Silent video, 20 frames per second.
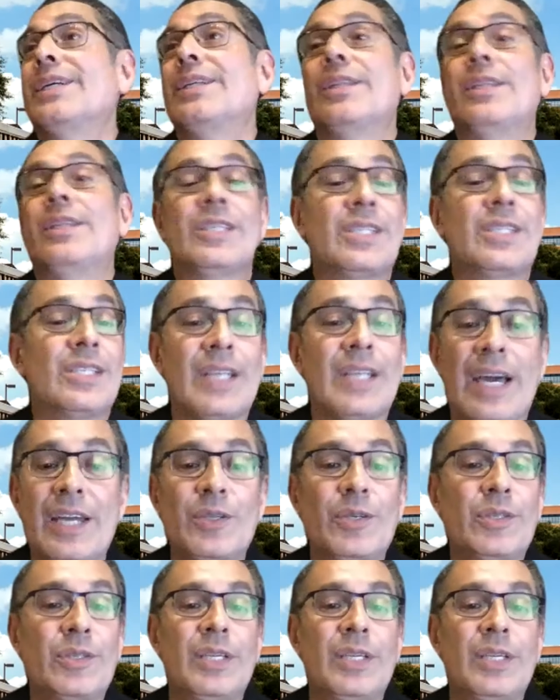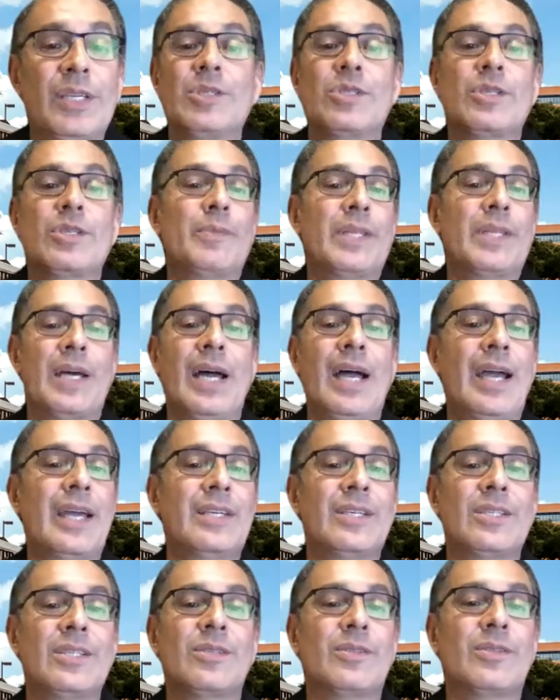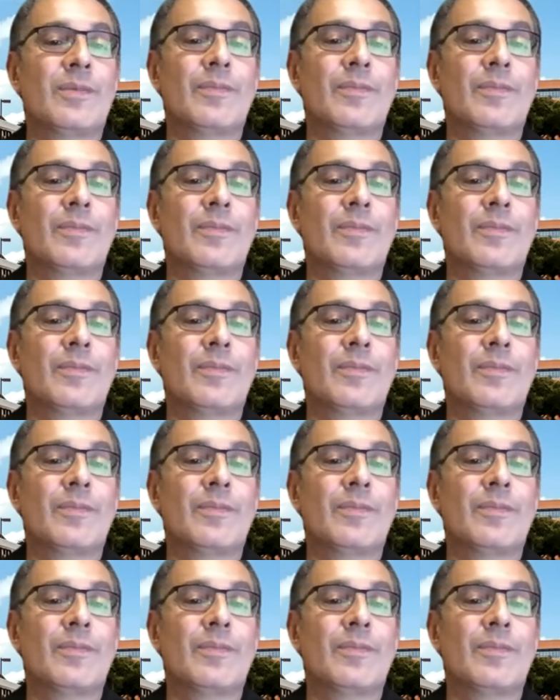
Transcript: This is not a good thing, but some of the highest